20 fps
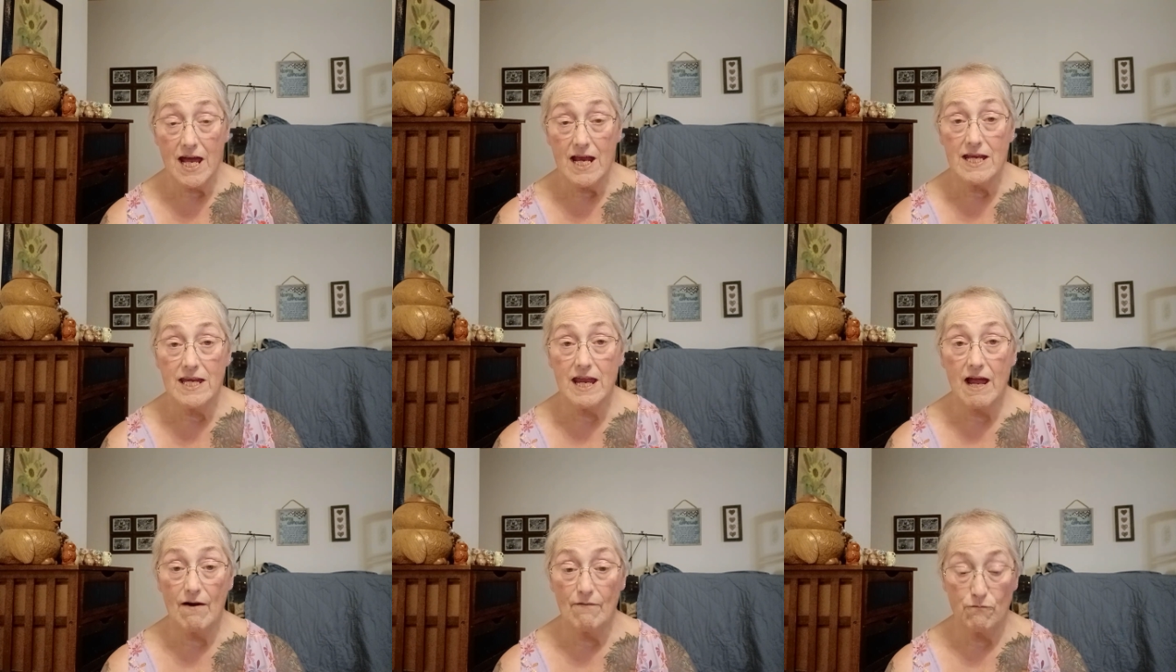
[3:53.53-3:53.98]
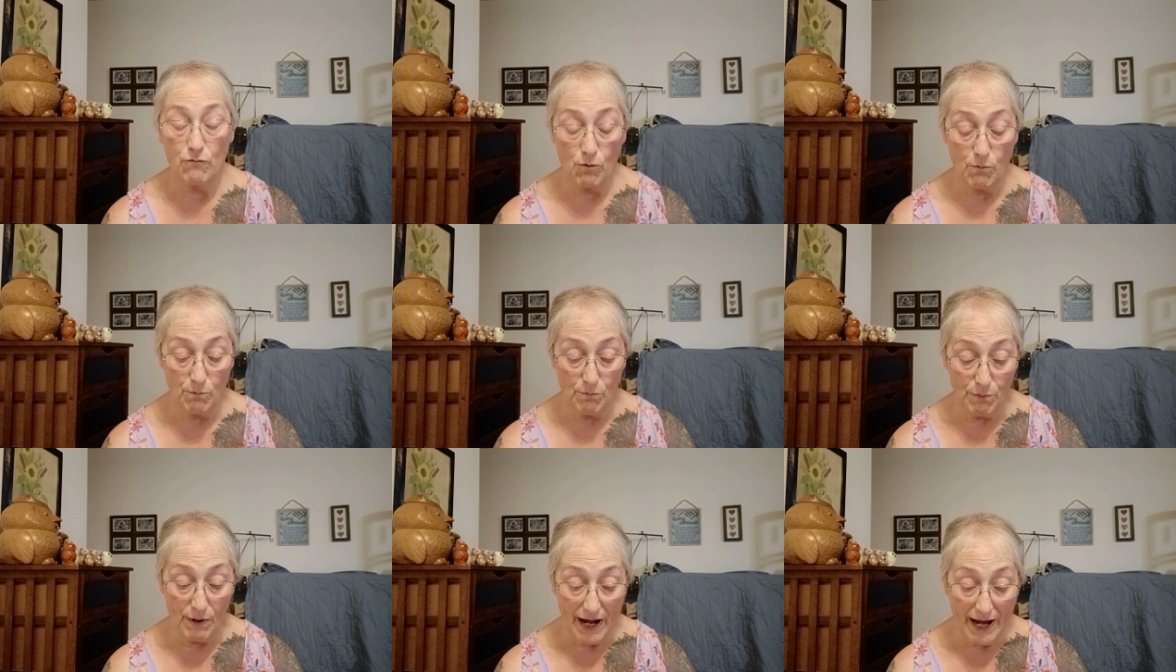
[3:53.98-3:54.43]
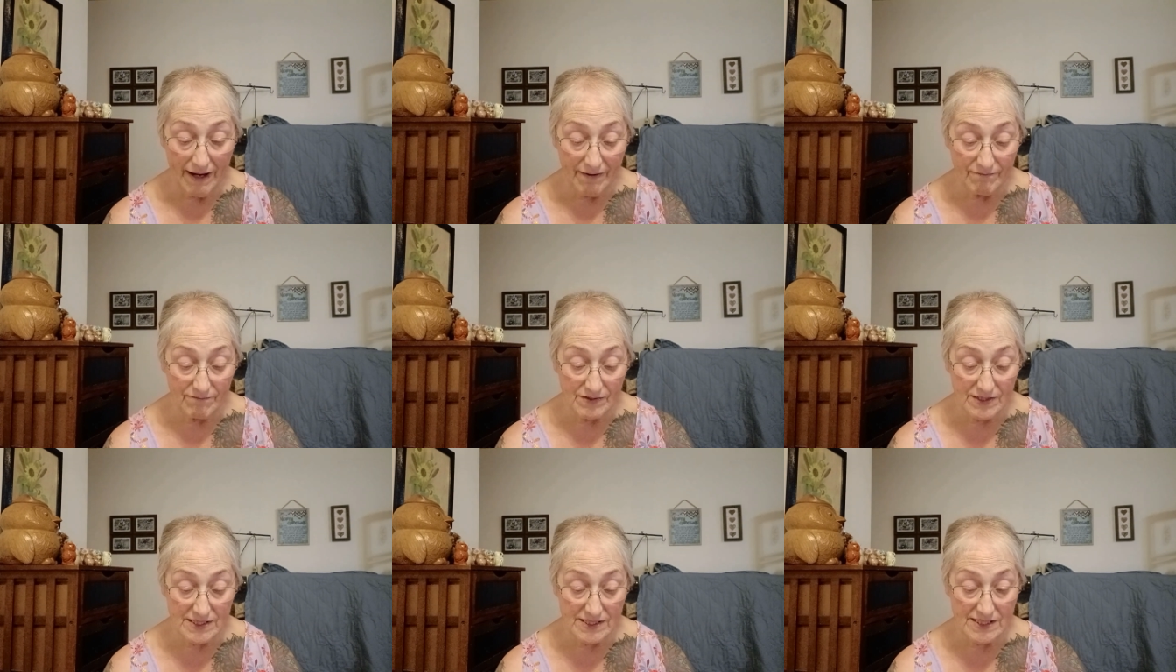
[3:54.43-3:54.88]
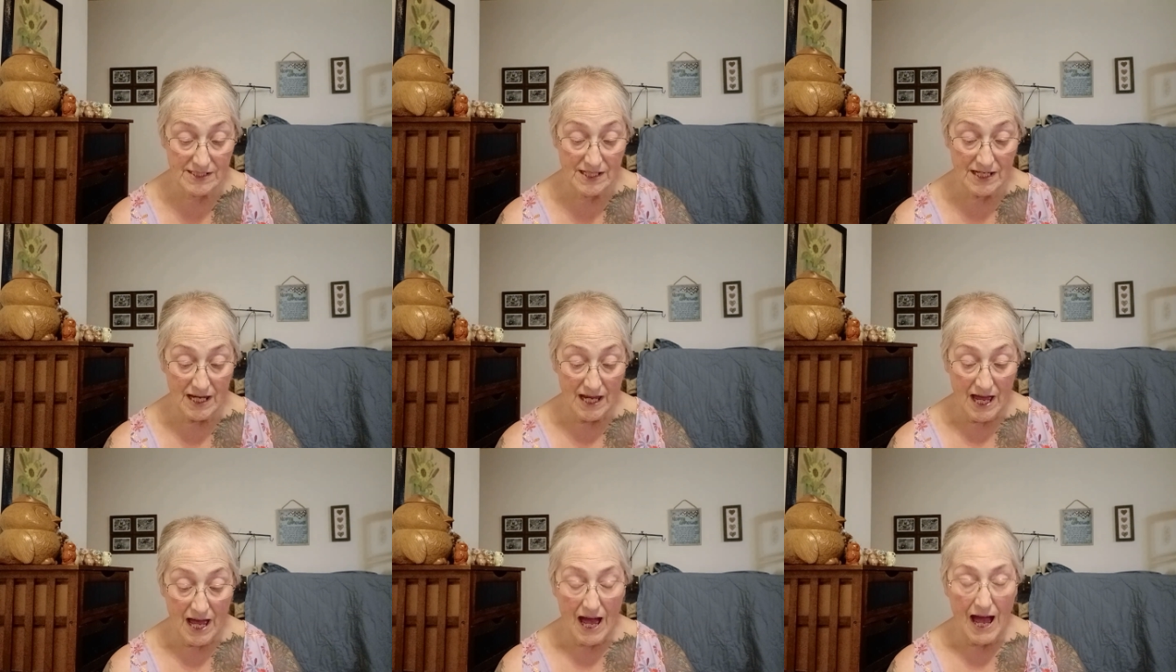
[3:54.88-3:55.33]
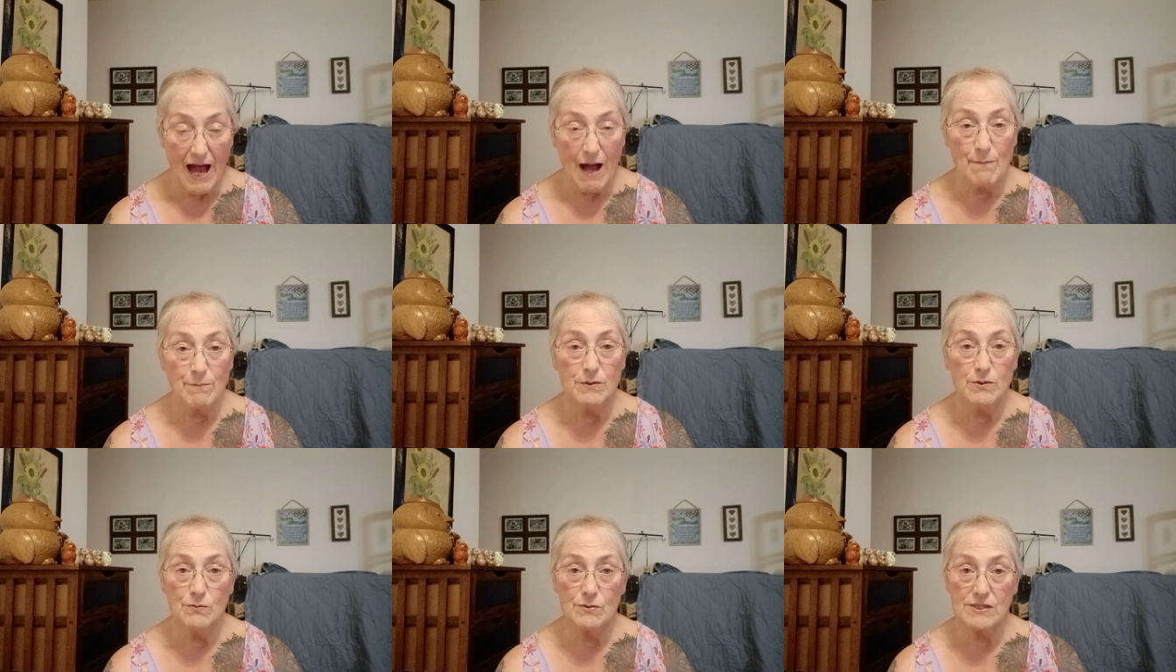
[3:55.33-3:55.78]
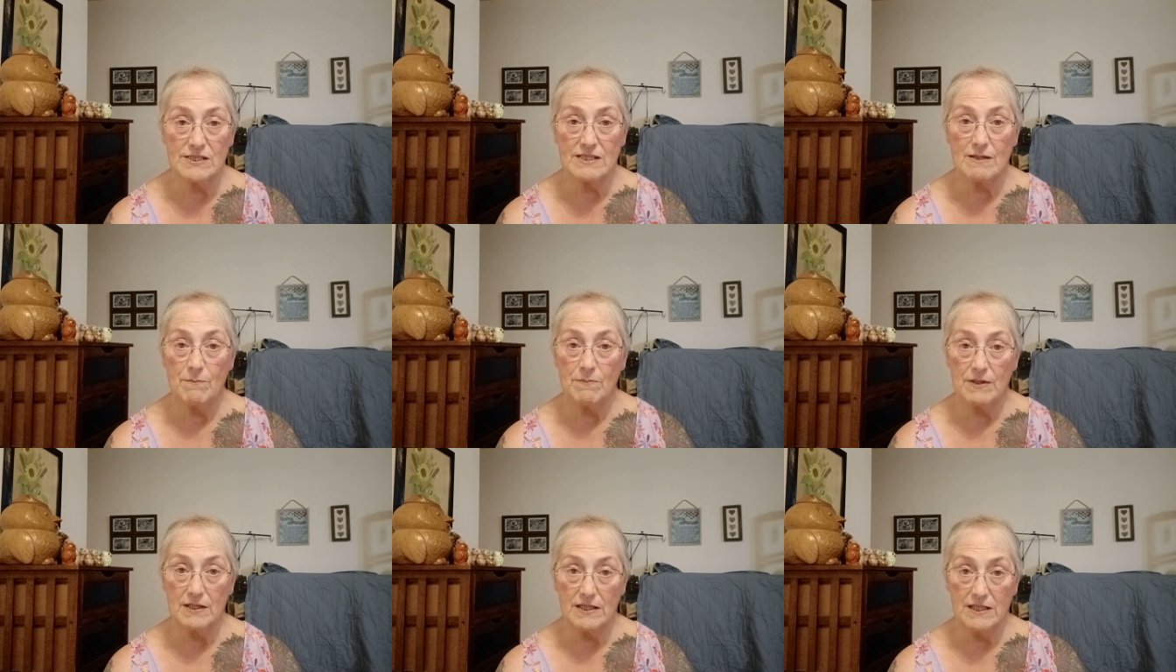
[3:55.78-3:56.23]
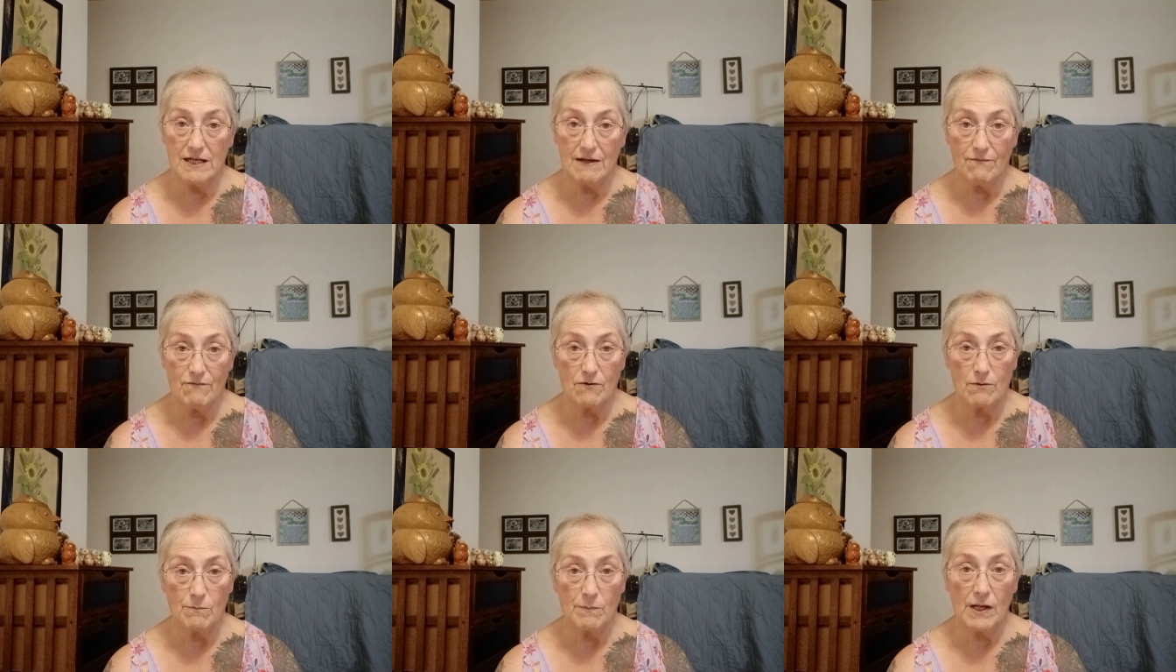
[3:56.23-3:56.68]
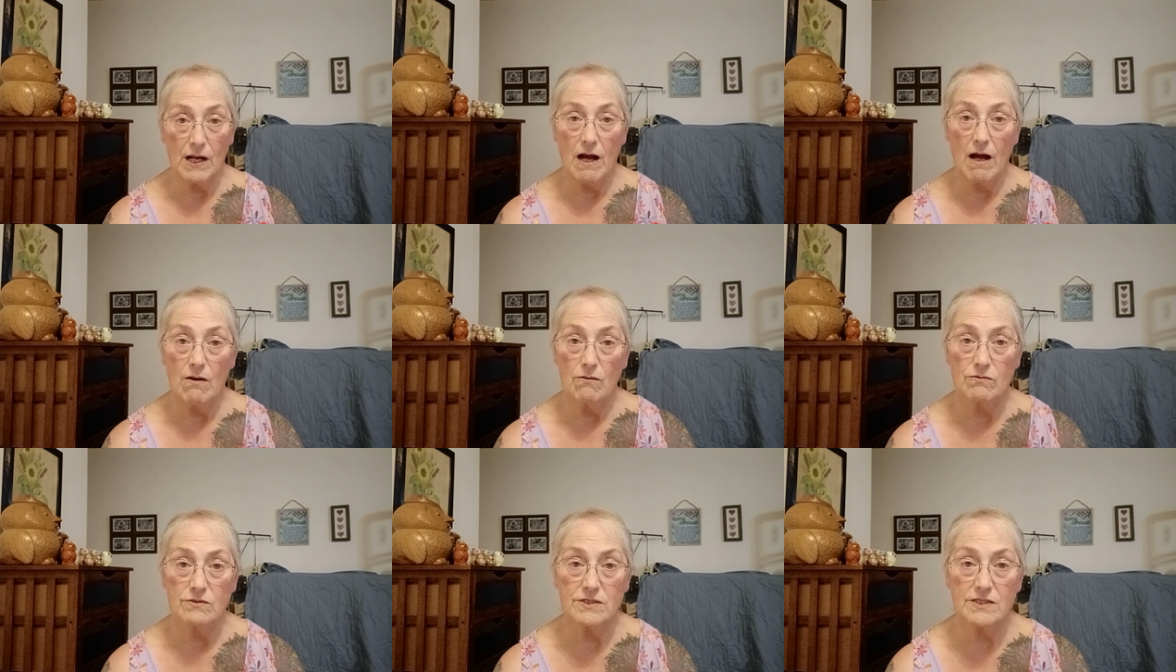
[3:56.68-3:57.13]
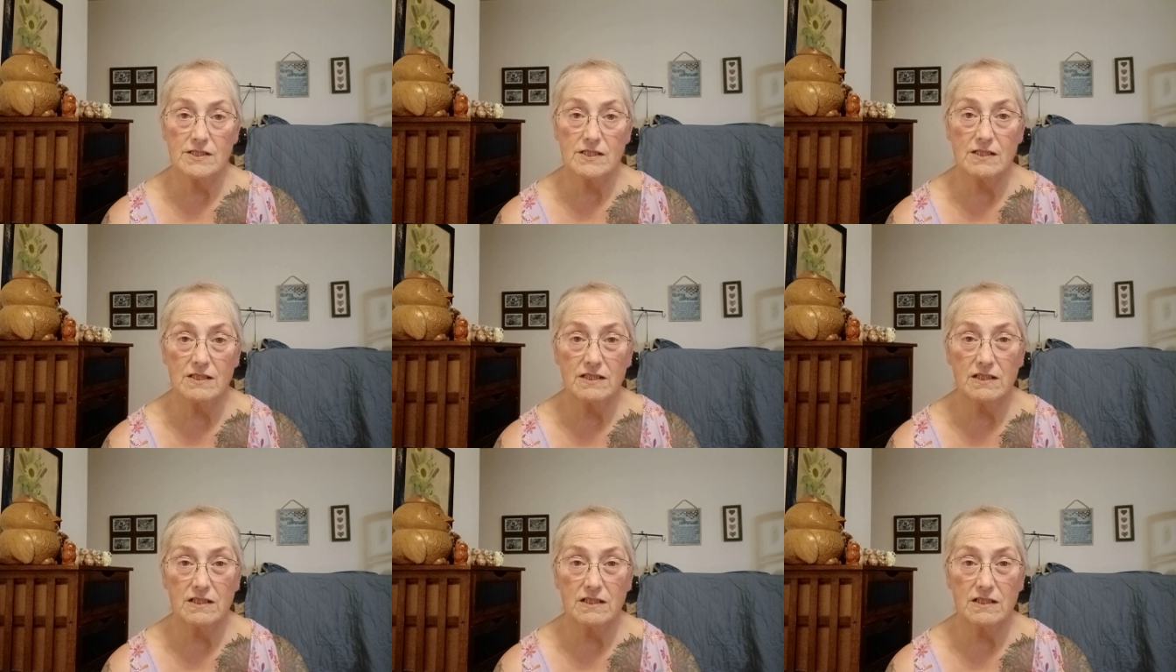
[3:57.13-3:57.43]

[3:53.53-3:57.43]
Now for breakfast, I'm doing something different because